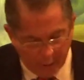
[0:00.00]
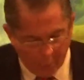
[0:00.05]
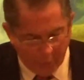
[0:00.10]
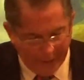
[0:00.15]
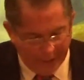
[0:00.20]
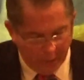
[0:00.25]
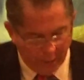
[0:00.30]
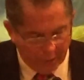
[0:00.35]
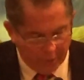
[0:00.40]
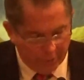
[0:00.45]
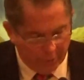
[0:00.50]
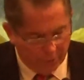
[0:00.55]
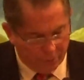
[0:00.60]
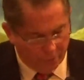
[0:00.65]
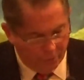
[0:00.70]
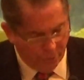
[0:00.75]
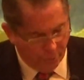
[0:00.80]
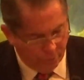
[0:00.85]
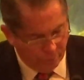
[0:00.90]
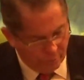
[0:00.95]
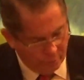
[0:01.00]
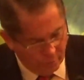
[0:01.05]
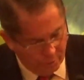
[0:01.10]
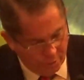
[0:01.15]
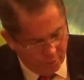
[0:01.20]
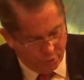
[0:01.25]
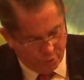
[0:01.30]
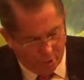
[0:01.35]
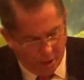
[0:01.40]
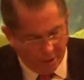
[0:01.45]
your will to the truth,
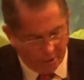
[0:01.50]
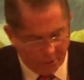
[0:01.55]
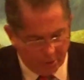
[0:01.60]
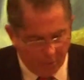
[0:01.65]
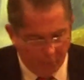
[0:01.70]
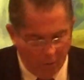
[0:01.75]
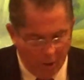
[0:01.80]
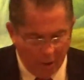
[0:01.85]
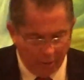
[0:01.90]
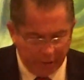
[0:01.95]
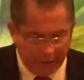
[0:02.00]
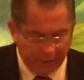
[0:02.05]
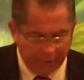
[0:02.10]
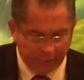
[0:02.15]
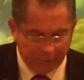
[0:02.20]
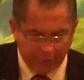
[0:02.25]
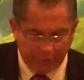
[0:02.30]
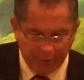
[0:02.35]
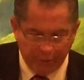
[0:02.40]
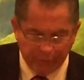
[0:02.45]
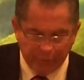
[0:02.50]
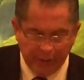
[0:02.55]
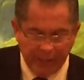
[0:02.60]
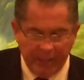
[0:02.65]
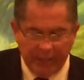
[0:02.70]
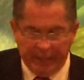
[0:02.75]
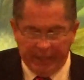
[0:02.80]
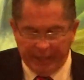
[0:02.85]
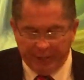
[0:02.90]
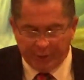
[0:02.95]
start to walk in the truth,
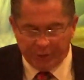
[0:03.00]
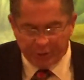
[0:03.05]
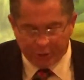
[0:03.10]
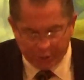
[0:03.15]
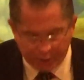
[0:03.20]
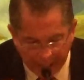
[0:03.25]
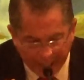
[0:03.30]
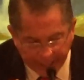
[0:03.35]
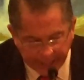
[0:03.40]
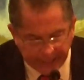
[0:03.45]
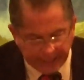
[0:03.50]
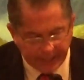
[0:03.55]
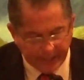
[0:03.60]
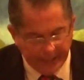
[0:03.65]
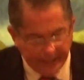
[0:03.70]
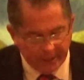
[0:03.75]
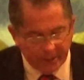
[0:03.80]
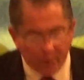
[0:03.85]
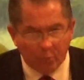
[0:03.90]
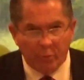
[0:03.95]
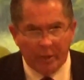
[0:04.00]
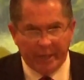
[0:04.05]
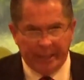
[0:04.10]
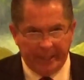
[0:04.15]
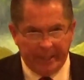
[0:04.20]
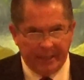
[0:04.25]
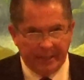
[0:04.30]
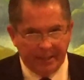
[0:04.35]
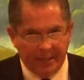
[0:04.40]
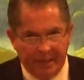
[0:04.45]
and stay in the
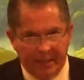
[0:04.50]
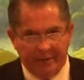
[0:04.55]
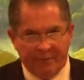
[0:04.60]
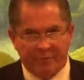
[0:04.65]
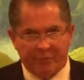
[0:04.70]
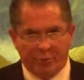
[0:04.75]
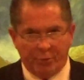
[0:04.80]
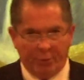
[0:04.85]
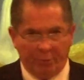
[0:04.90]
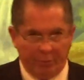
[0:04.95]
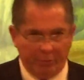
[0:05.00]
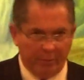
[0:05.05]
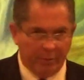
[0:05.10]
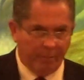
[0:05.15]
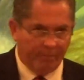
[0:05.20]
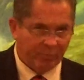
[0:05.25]
way of truth.